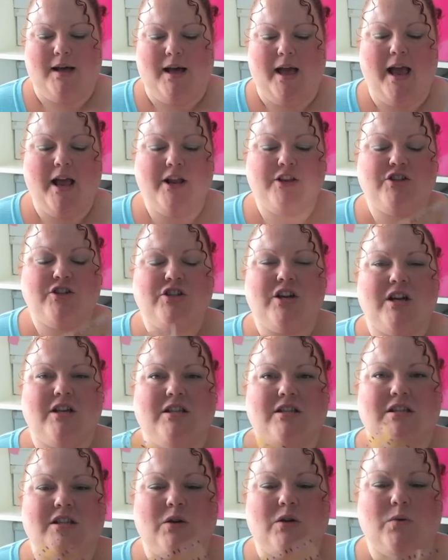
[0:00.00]
it's
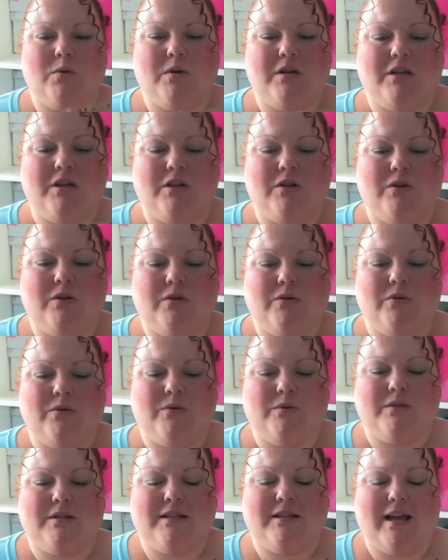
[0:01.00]
just so
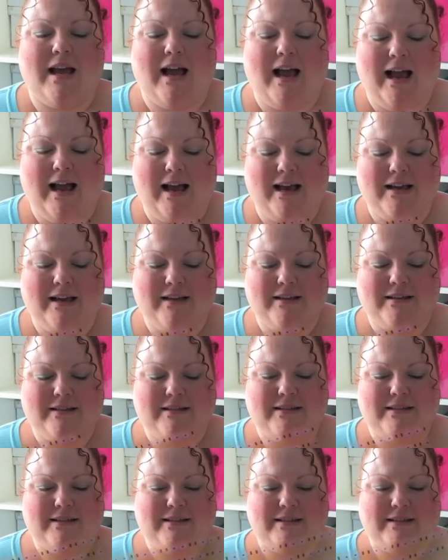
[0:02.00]
cute and